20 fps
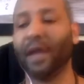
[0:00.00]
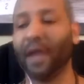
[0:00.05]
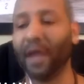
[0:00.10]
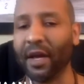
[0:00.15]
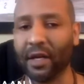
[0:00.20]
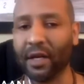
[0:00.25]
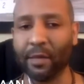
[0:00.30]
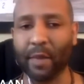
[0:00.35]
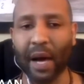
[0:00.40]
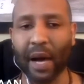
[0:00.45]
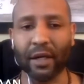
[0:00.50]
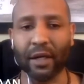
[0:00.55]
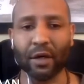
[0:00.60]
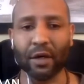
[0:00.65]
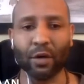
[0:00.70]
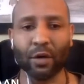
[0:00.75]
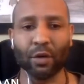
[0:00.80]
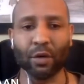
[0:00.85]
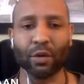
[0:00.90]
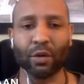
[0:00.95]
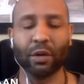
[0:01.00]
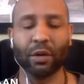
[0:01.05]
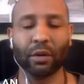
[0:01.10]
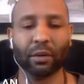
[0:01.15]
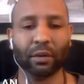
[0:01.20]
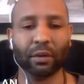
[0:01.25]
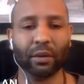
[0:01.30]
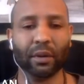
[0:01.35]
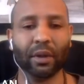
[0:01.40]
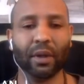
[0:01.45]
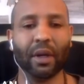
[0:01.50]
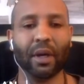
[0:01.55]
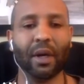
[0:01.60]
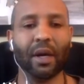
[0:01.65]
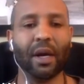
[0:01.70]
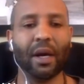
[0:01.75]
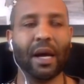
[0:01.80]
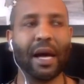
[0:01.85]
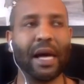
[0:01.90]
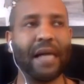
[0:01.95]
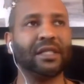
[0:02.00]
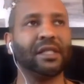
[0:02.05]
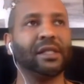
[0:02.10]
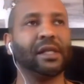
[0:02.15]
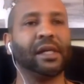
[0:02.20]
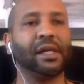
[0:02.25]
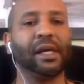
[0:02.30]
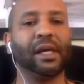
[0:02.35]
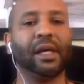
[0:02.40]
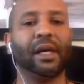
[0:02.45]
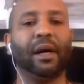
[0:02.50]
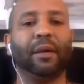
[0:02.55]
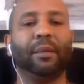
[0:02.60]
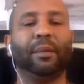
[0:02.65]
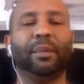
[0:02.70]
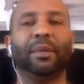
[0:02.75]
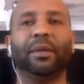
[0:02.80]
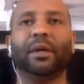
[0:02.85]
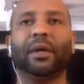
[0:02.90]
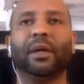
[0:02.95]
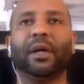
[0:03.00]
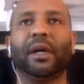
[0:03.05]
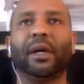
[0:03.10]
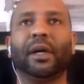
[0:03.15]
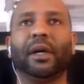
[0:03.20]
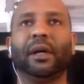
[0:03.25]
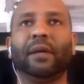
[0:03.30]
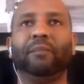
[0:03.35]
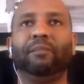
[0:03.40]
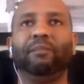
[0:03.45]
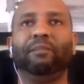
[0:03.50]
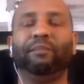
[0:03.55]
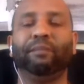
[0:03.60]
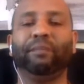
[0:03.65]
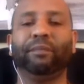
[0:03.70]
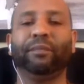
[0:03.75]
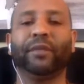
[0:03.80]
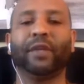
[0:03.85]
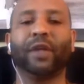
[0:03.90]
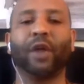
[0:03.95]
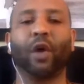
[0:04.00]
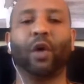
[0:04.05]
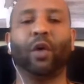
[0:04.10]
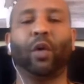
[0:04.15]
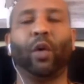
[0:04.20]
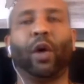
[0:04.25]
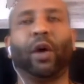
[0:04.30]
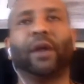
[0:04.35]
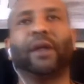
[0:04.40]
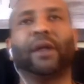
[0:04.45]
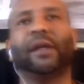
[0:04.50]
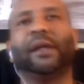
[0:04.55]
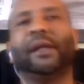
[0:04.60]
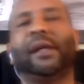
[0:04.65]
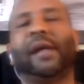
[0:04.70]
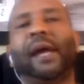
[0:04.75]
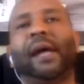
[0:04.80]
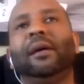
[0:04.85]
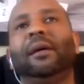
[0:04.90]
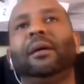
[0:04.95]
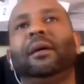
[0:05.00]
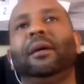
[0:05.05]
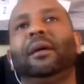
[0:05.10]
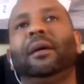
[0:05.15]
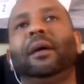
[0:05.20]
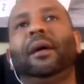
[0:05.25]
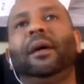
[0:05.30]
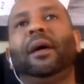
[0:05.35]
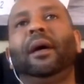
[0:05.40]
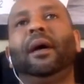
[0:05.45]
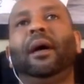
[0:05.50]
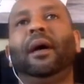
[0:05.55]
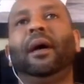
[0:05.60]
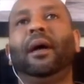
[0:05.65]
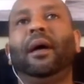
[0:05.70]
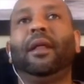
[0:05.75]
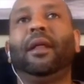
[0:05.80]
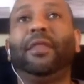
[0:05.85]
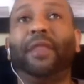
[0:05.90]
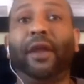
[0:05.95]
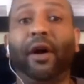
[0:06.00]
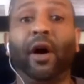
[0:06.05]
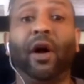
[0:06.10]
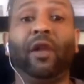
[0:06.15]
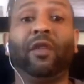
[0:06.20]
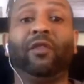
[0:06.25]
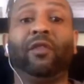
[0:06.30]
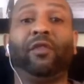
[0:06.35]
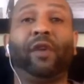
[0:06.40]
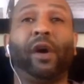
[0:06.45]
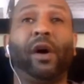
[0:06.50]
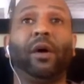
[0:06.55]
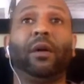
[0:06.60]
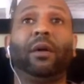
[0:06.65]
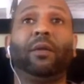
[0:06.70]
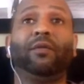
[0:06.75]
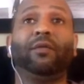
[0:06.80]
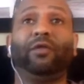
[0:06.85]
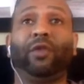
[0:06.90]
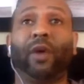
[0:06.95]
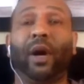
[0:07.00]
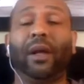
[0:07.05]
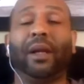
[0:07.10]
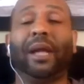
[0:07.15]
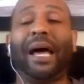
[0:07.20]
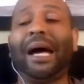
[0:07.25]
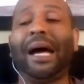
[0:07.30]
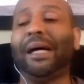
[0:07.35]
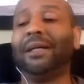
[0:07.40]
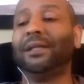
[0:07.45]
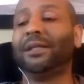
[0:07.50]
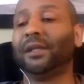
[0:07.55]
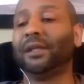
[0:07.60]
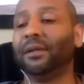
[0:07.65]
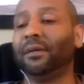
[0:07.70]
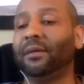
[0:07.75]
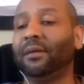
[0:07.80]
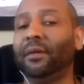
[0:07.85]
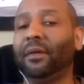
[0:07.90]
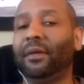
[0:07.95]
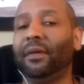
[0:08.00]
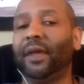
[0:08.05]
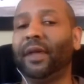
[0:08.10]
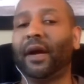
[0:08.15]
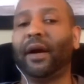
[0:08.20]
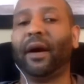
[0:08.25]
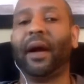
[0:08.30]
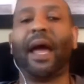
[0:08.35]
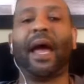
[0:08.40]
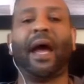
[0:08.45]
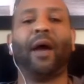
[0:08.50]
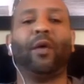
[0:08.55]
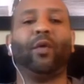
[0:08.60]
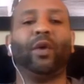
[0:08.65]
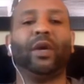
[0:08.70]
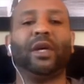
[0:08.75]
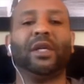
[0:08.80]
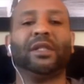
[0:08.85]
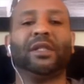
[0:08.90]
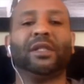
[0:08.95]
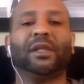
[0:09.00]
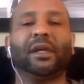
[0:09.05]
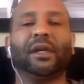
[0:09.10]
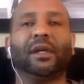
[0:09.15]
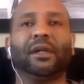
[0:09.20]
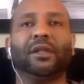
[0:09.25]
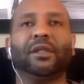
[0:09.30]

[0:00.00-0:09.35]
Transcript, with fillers: Anybody who has to get up and go to work today, they're on the front front lines and they're at risk.